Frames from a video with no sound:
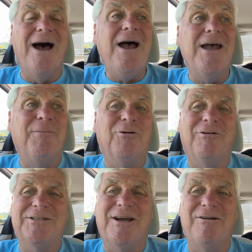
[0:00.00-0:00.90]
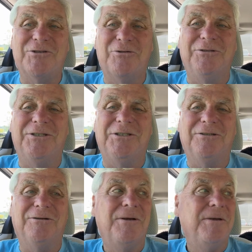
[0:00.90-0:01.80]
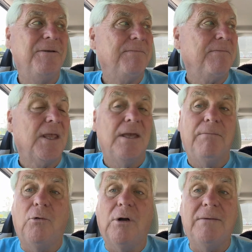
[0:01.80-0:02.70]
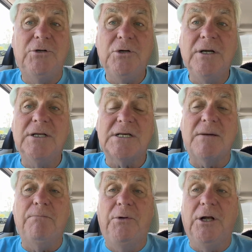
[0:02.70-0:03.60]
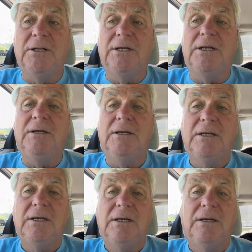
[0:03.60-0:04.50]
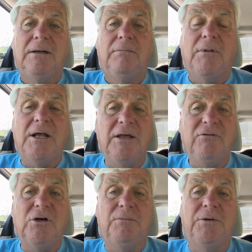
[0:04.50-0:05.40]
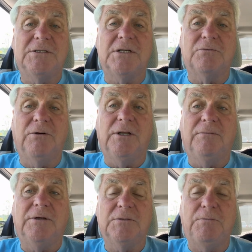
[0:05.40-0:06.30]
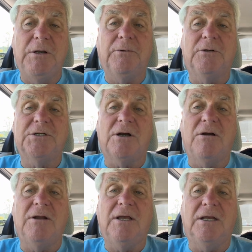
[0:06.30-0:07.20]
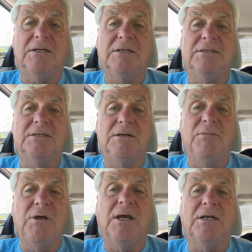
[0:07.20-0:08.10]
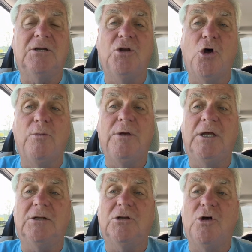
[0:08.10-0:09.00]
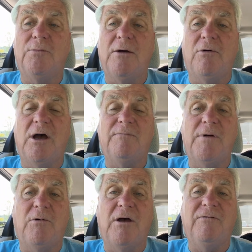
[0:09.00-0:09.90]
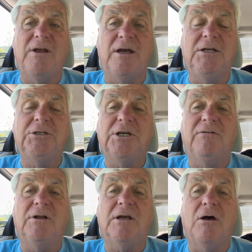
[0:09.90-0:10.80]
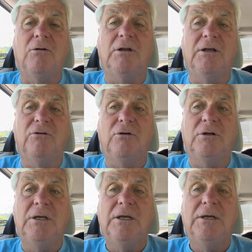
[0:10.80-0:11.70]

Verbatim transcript: I am a retired school teacher. But what I'm doing is I'm building my LiveGood business with it because people are starting to get to see me, get to know me, get to know my wife. My wife and I each have an account in LiveGood.